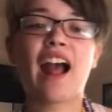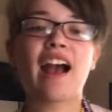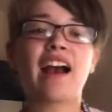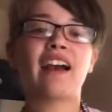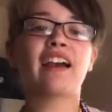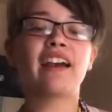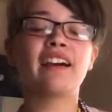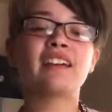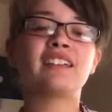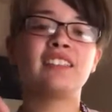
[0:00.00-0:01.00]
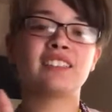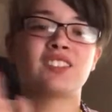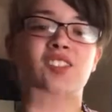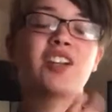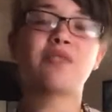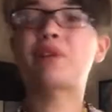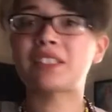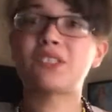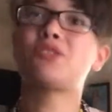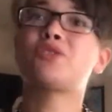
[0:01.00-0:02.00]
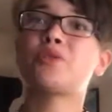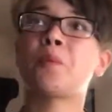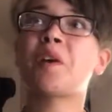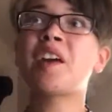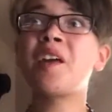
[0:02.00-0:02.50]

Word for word: I started Booktube